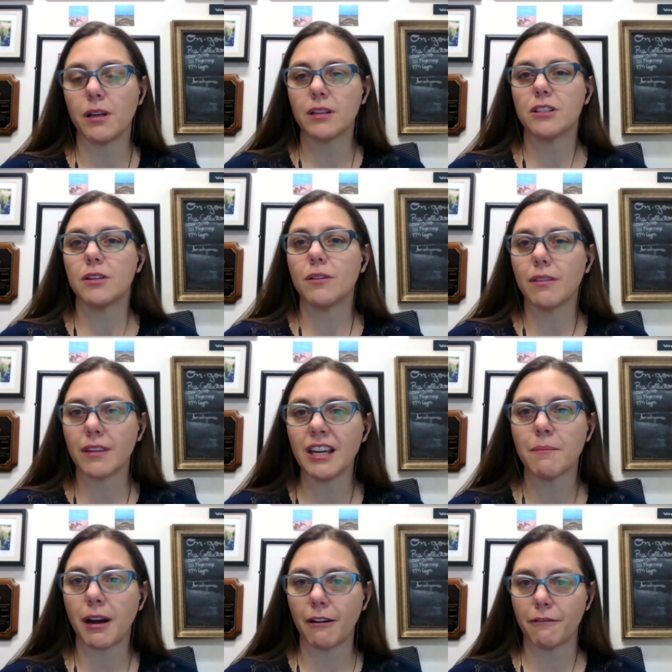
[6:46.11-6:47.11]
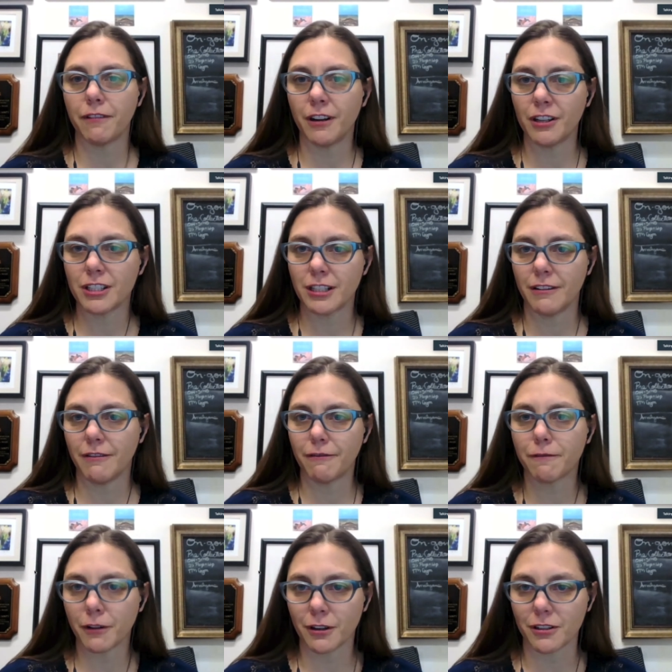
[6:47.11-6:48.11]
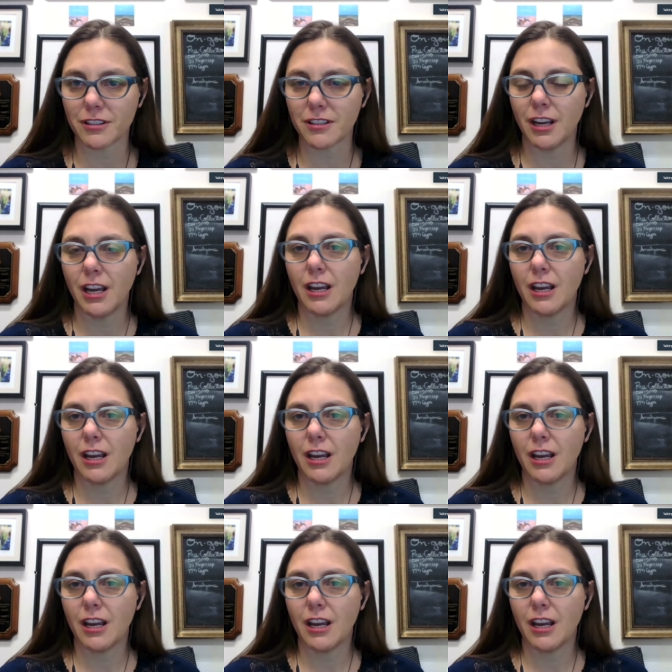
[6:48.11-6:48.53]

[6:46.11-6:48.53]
to think about function first.